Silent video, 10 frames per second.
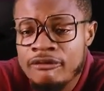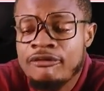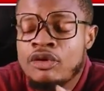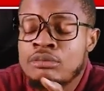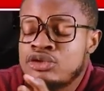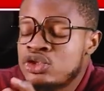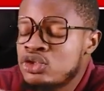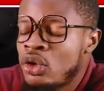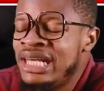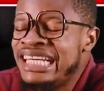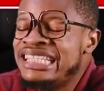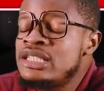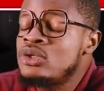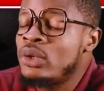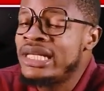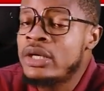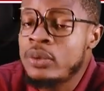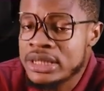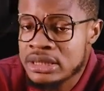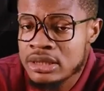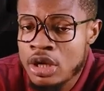From solid to liquid.